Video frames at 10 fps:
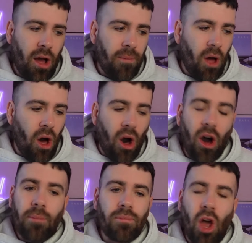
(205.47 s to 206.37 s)

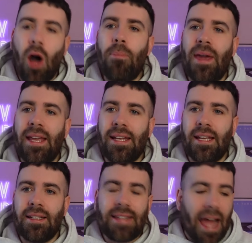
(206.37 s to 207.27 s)
I'm not being
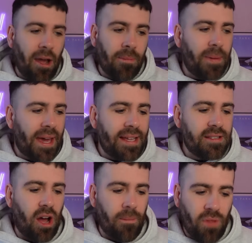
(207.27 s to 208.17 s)
downbeat.
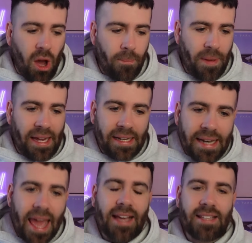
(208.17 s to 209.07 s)
I'm not being
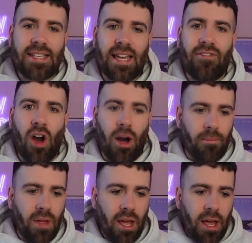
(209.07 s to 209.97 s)
negative. I'm
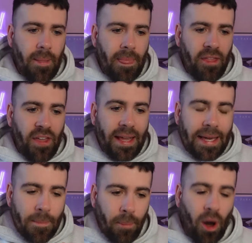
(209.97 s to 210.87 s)

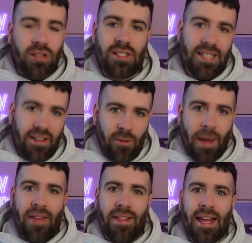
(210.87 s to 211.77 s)
thinking positive about
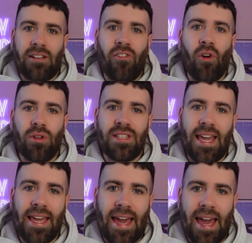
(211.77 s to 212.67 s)
the next 14
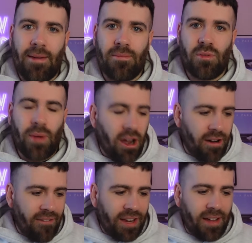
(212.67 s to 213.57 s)
games. We are
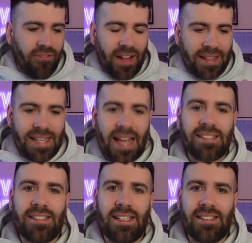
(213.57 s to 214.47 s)
having a
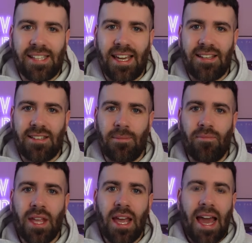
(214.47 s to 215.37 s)
fantastic season,
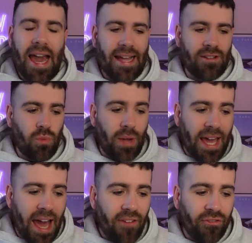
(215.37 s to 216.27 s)
and we
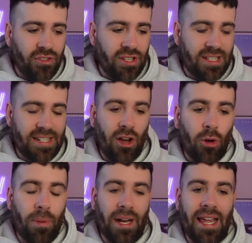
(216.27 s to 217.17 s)
have to still
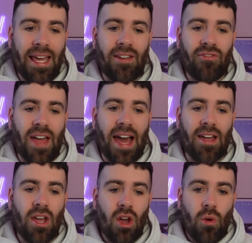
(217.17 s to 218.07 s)
believe that
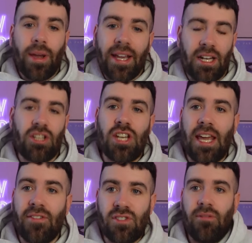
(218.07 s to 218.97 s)
we can achieve
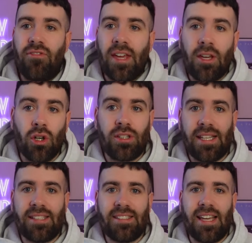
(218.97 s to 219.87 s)
something good
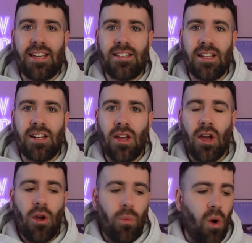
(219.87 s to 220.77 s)
this season.
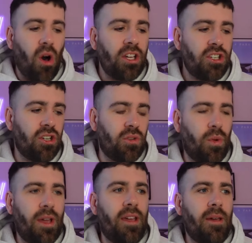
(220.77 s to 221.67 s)
Why should
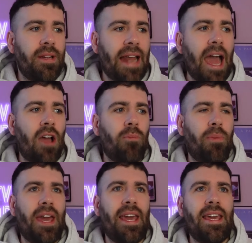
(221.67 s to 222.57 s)
we now
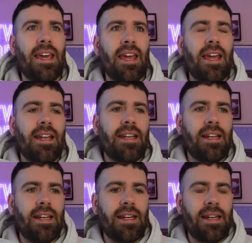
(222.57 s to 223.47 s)
be
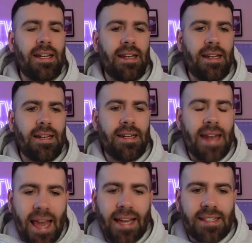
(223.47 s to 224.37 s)

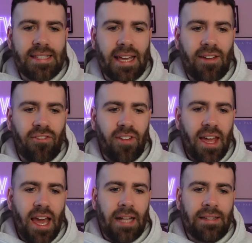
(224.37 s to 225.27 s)
negative
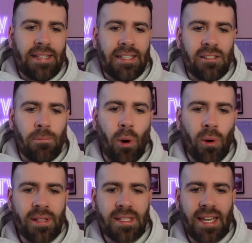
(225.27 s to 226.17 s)
and
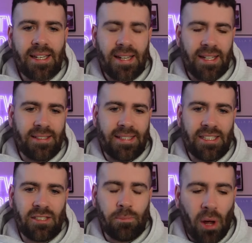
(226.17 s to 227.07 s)
disappointed and
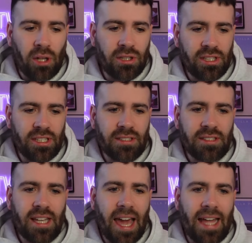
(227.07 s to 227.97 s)
despondent
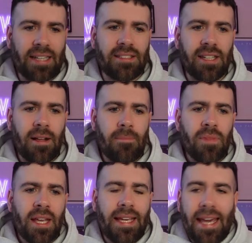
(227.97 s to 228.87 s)
and
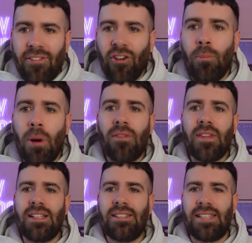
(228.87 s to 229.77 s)
give up on
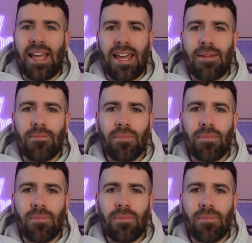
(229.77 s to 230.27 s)
this team?